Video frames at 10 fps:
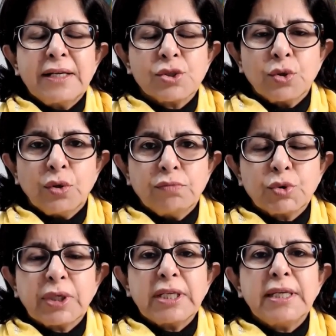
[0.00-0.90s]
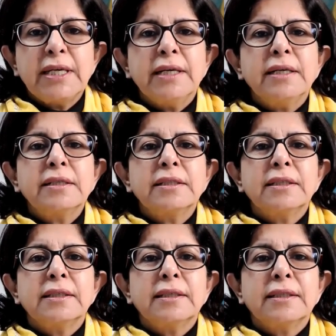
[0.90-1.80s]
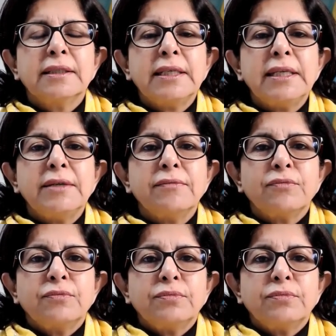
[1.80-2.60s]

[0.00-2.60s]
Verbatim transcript: So you can hear the